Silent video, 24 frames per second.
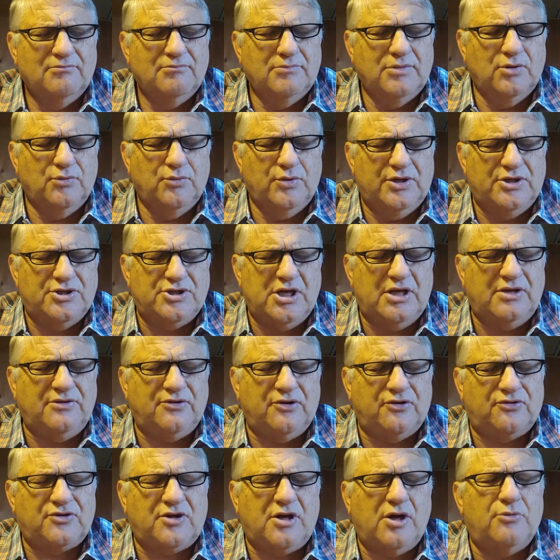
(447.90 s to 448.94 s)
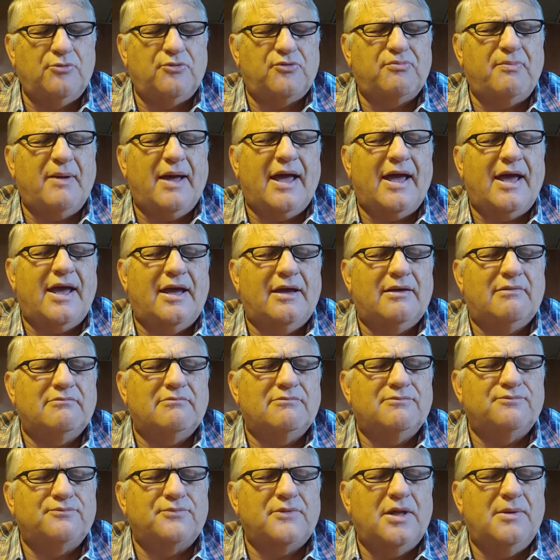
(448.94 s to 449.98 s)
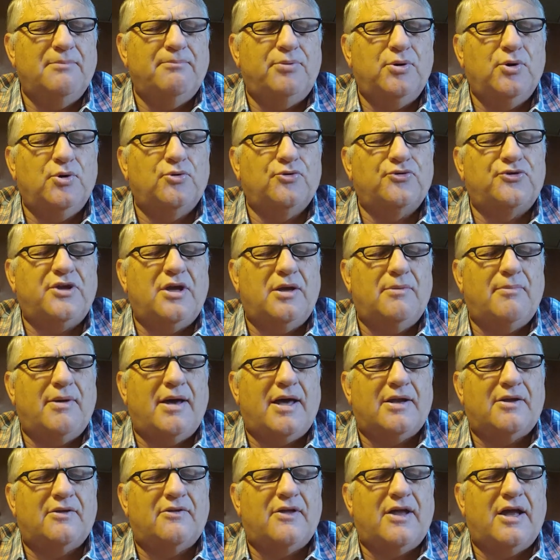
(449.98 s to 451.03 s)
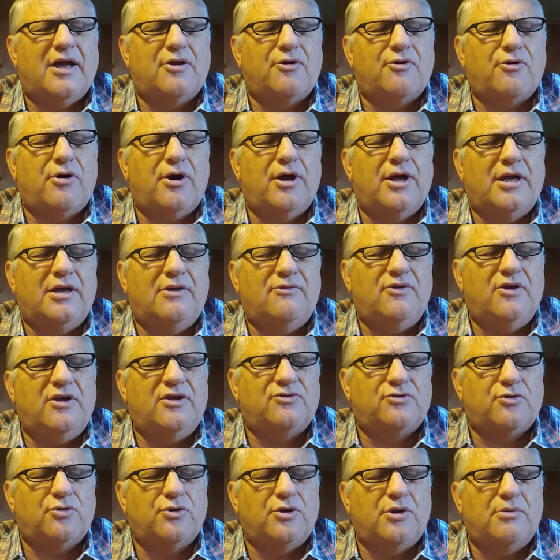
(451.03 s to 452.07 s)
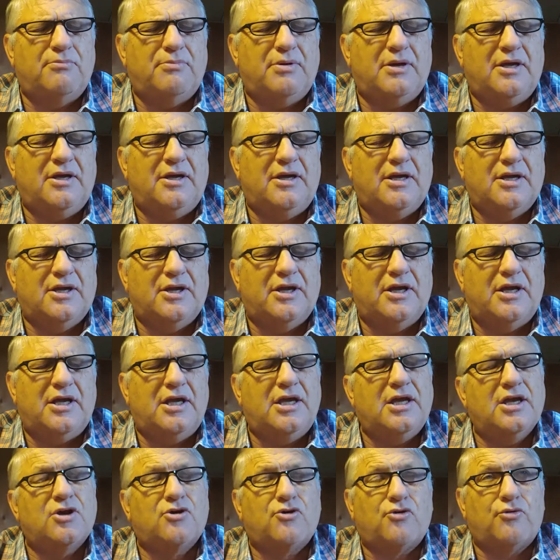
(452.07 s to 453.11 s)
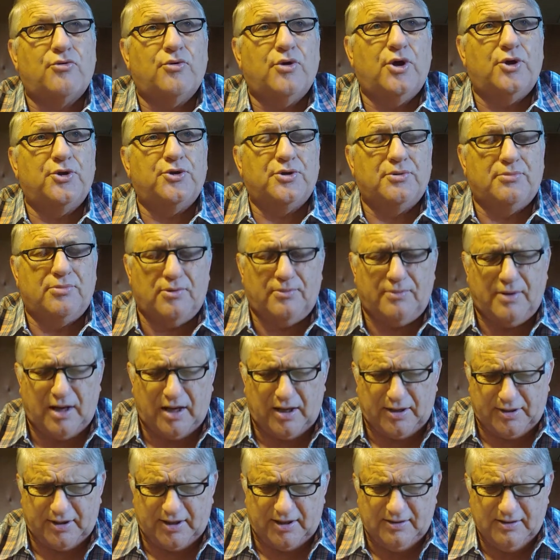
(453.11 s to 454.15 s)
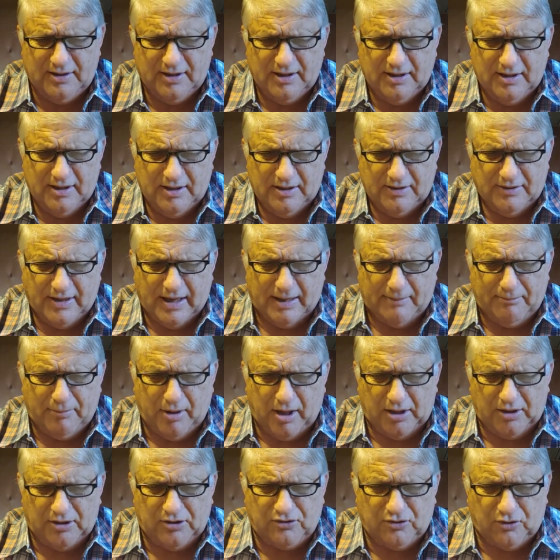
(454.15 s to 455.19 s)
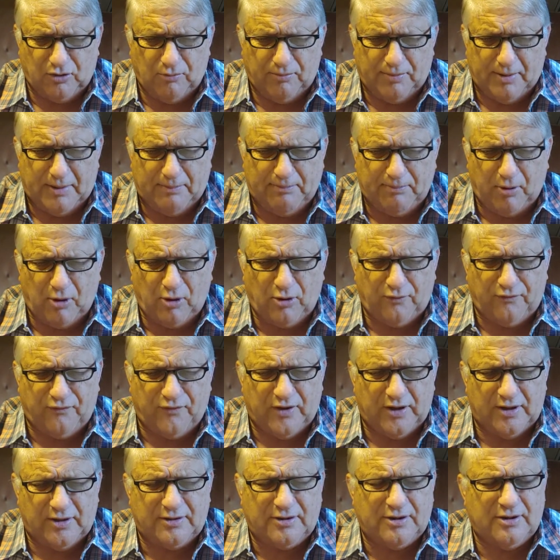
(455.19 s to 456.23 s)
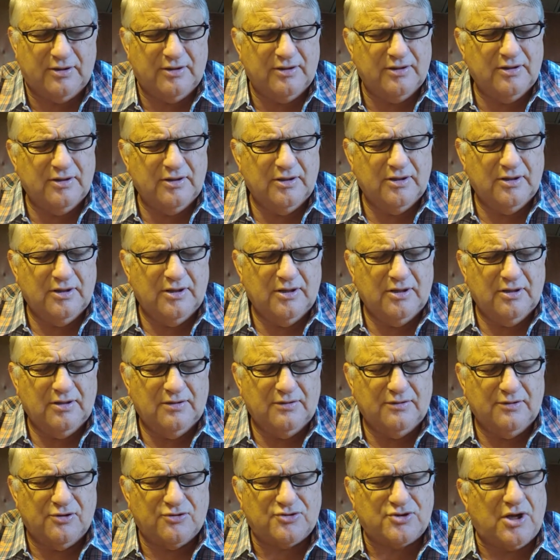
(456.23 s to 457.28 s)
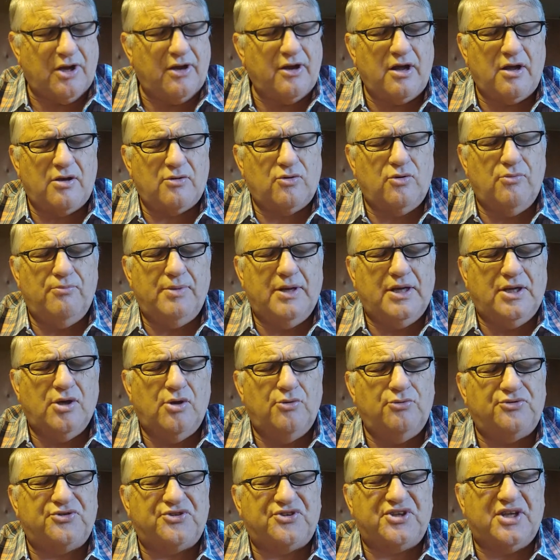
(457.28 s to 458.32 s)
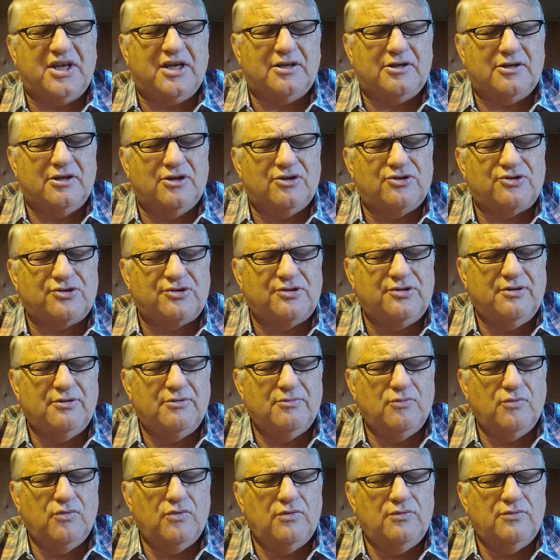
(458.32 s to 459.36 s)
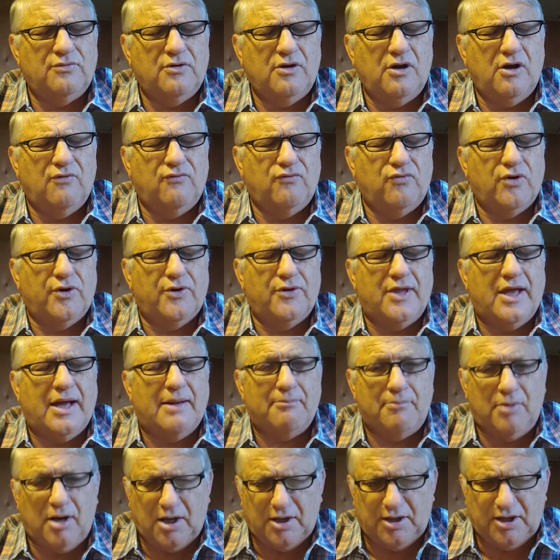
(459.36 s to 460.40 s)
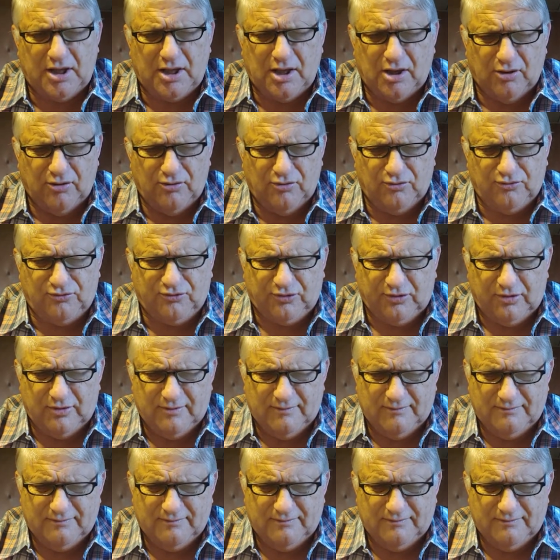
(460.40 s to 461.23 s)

But when Jesus comes back and pulls him out of that grave, he's going to be in an incorruptible body. That body's going to be perfect. There's not going to be no sickness of where that body goes.